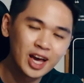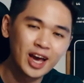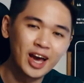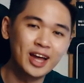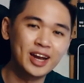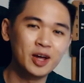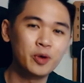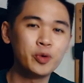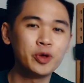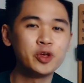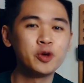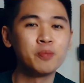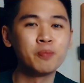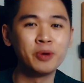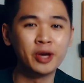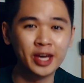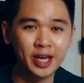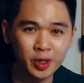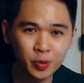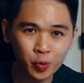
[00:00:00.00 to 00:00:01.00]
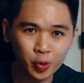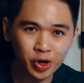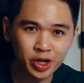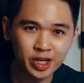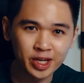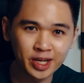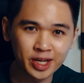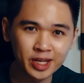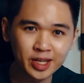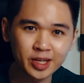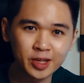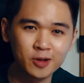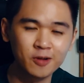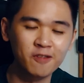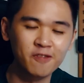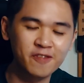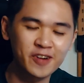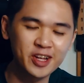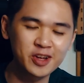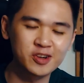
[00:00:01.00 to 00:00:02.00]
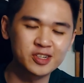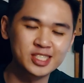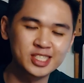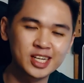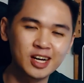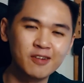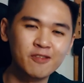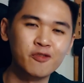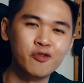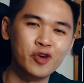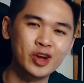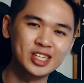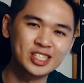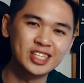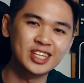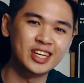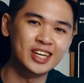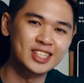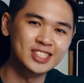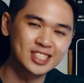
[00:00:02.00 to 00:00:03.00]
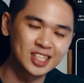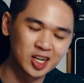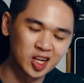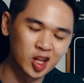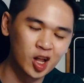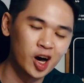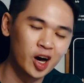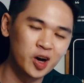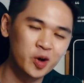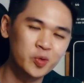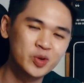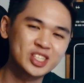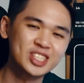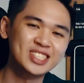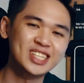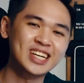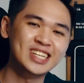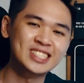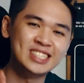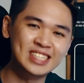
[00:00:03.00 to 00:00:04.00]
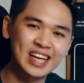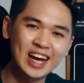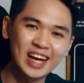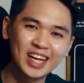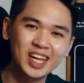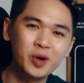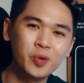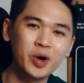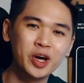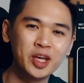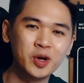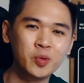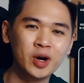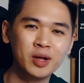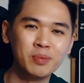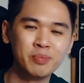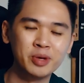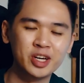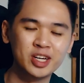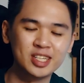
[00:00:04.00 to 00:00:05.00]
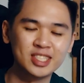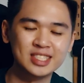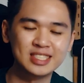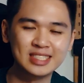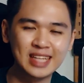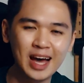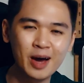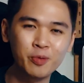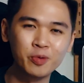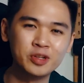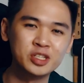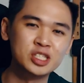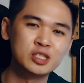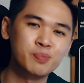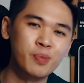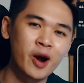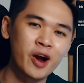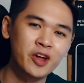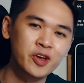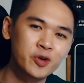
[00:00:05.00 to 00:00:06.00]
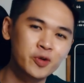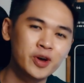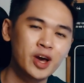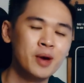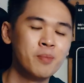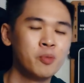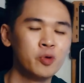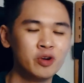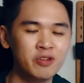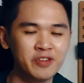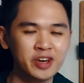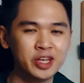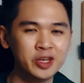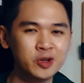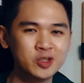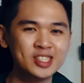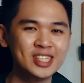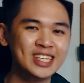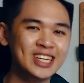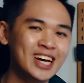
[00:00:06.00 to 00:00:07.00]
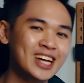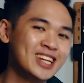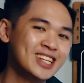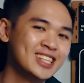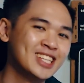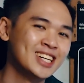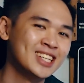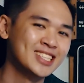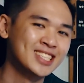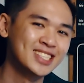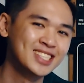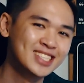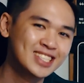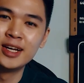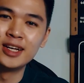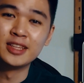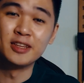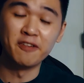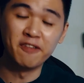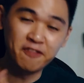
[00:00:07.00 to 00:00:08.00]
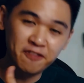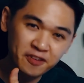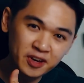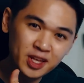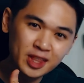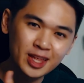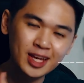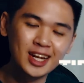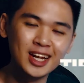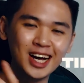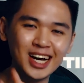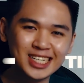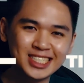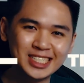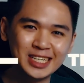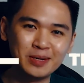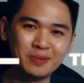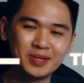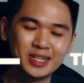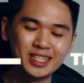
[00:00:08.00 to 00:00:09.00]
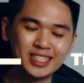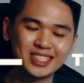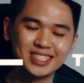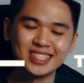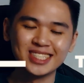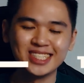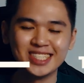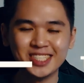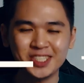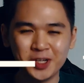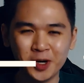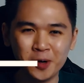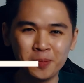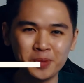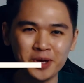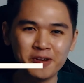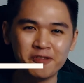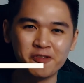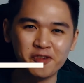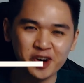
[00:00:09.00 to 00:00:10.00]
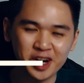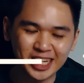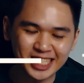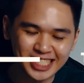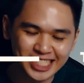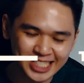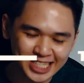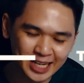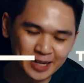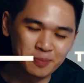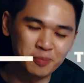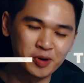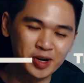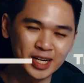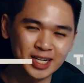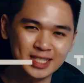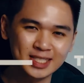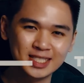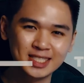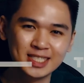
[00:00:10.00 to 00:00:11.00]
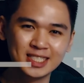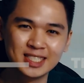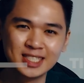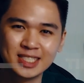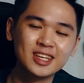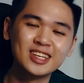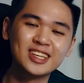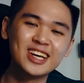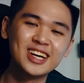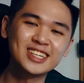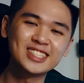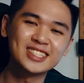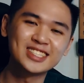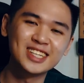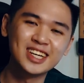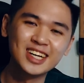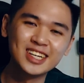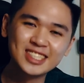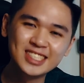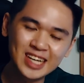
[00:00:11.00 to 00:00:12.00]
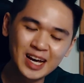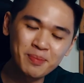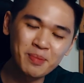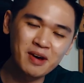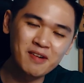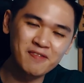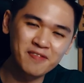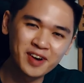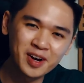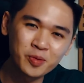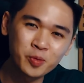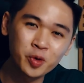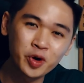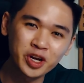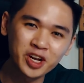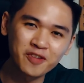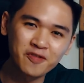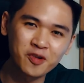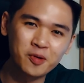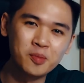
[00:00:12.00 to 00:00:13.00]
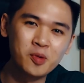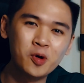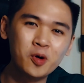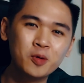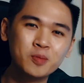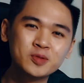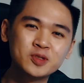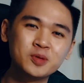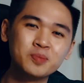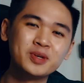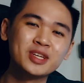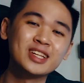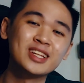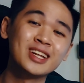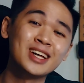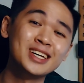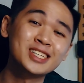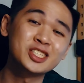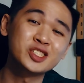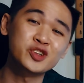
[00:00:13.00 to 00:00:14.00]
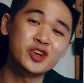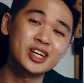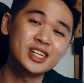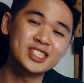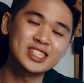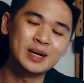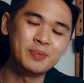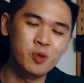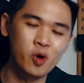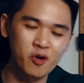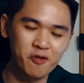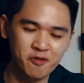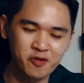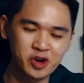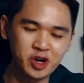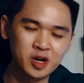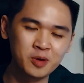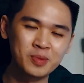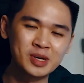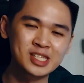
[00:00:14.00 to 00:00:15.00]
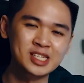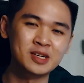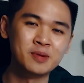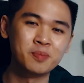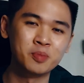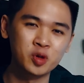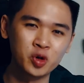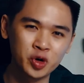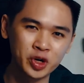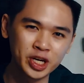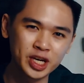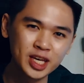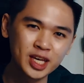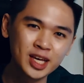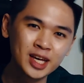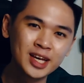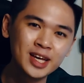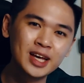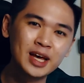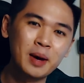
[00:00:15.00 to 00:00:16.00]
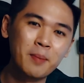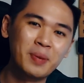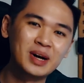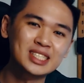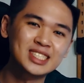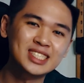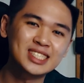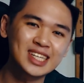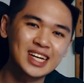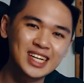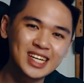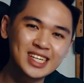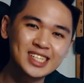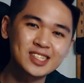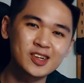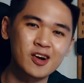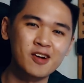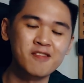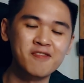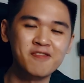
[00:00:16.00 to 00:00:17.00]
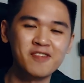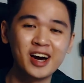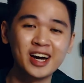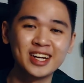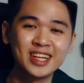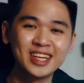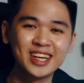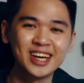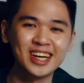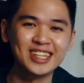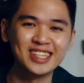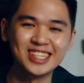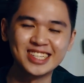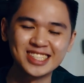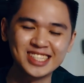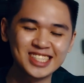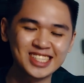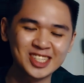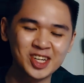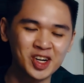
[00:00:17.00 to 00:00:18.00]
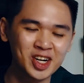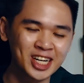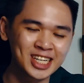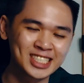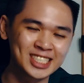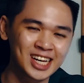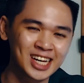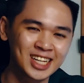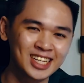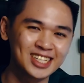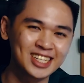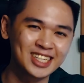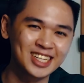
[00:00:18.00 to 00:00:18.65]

and then when you begin working, you'll find yourself racing against the clock, which is exactly what you want because that will inspire you and motivate you to get it done. The 5th and last tip is, don't be afraid to take breaks. Yes, some might find working from home to mean less stress and more freedom as an employee, but studies are finding that this is not exactly the